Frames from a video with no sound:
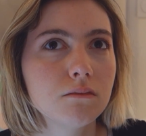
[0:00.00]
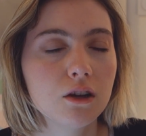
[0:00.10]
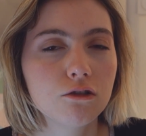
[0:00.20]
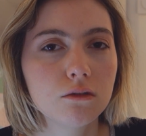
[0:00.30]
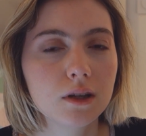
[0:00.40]

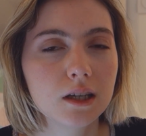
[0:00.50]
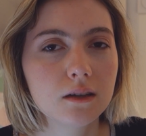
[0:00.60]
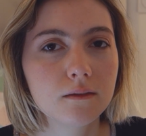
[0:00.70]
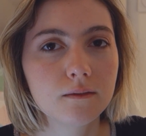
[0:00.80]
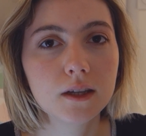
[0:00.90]

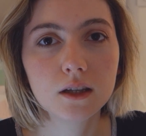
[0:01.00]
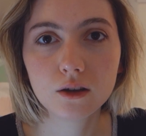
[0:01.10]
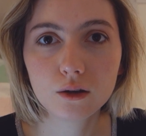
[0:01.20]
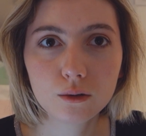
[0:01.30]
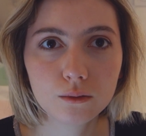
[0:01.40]
measuring
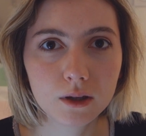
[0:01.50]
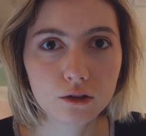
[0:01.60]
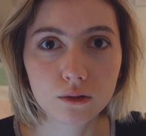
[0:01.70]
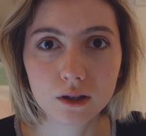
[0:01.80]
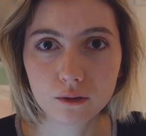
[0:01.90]
video,
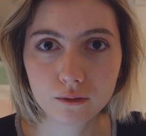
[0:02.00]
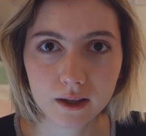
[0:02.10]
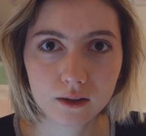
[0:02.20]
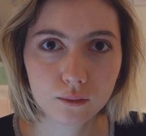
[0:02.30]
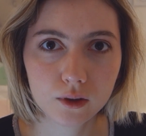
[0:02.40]
measuring your
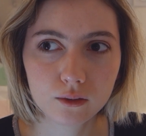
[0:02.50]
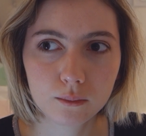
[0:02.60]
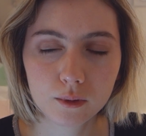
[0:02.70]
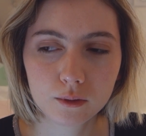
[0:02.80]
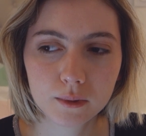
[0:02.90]
face for example,